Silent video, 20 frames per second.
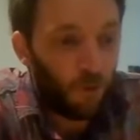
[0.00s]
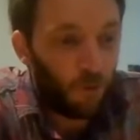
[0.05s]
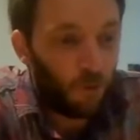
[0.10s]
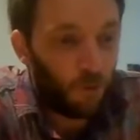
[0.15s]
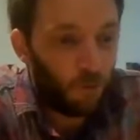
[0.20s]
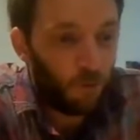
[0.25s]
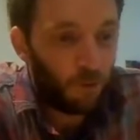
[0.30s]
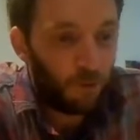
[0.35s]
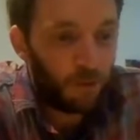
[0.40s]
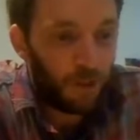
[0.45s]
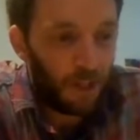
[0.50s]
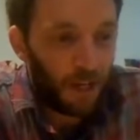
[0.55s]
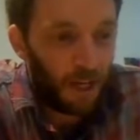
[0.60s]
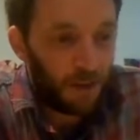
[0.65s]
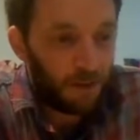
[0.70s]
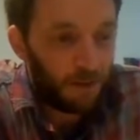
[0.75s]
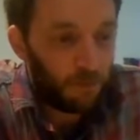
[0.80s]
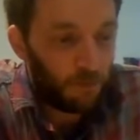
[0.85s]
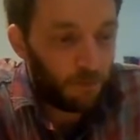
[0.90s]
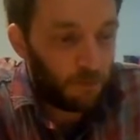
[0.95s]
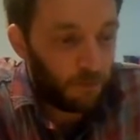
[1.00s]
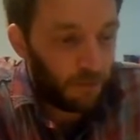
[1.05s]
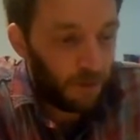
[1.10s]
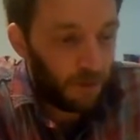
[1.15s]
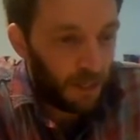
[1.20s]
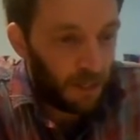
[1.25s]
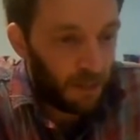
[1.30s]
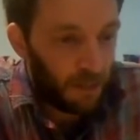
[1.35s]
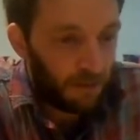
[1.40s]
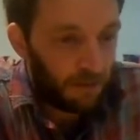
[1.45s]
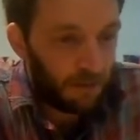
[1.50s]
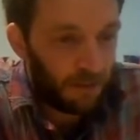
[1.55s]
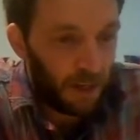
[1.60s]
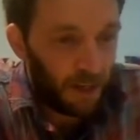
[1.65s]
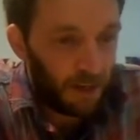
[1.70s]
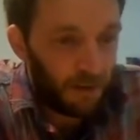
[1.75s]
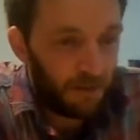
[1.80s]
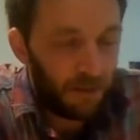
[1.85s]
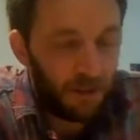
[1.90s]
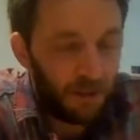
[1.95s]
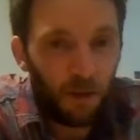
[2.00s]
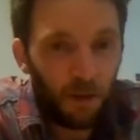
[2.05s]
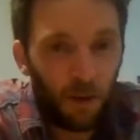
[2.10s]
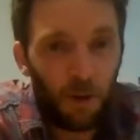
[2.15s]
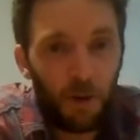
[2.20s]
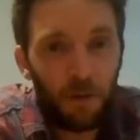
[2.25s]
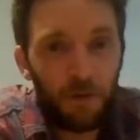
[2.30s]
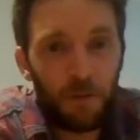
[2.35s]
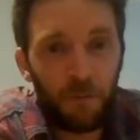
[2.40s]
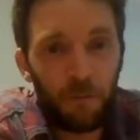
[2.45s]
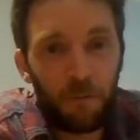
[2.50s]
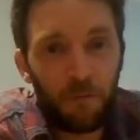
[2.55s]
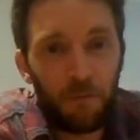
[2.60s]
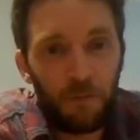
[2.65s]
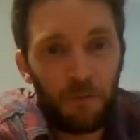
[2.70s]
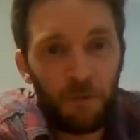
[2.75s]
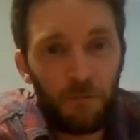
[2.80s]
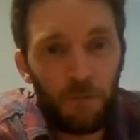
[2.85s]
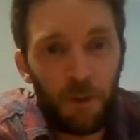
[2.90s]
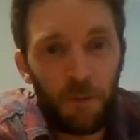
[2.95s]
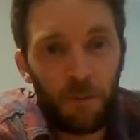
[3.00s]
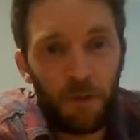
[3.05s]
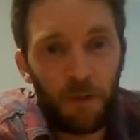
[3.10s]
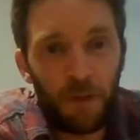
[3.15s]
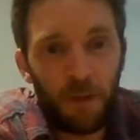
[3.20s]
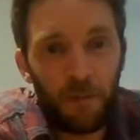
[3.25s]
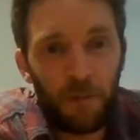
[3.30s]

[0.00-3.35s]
So that starts in the autumn. People